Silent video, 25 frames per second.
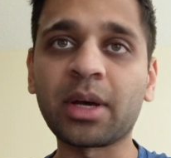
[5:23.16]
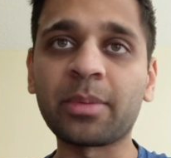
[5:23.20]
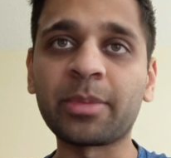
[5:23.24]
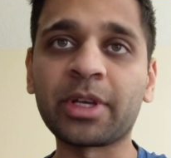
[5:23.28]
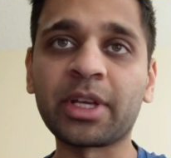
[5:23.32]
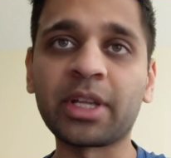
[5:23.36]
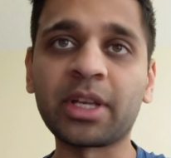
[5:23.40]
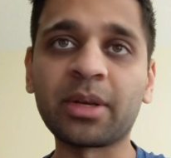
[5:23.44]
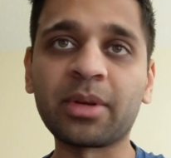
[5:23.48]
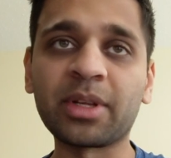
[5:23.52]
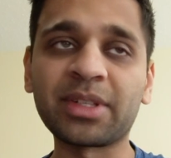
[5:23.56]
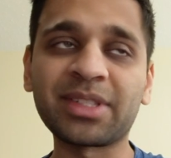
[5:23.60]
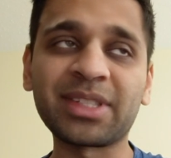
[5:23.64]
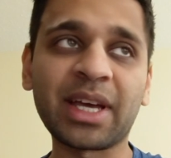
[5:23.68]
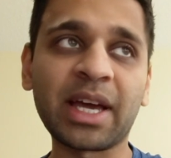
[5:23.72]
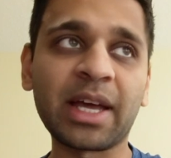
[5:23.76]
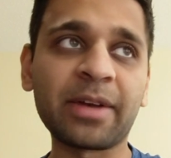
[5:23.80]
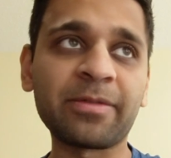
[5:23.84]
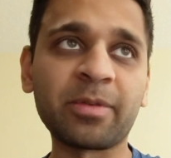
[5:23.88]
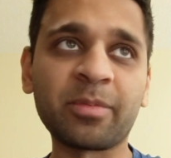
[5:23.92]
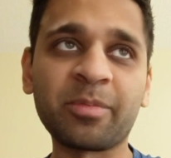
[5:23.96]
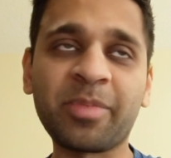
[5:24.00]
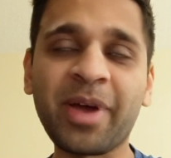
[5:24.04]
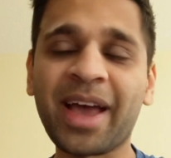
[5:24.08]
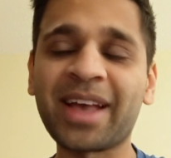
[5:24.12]
I mean,
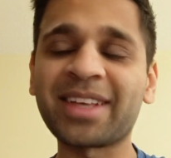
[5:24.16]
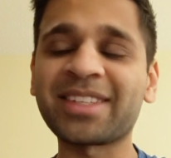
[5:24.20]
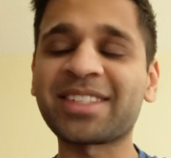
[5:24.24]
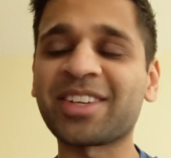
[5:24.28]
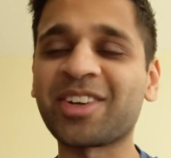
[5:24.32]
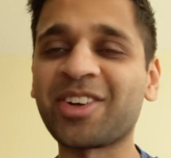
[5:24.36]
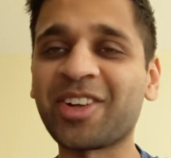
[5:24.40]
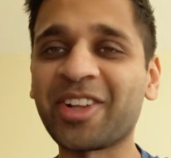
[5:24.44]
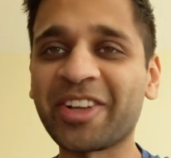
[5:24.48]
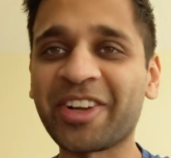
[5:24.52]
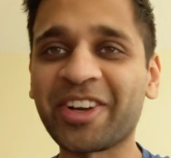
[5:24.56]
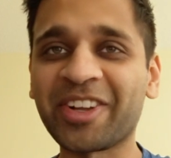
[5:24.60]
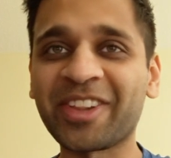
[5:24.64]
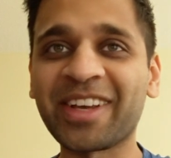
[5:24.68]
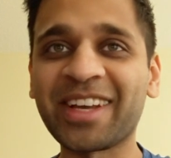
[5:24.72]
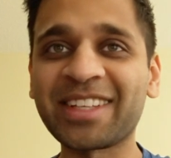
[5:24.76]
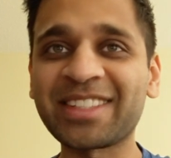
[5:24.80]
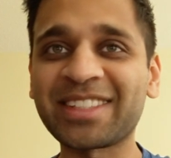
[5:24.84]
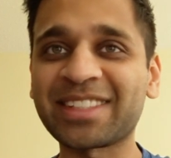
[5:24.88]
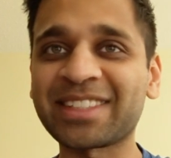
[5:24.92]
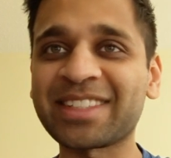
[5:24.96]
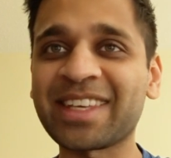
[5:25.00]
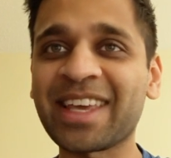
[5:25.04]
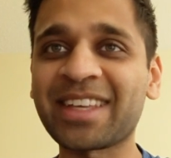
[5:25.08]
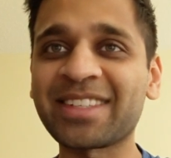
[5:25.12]
aside from passing all your
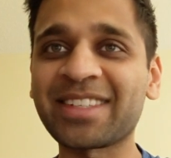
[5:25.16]
licensing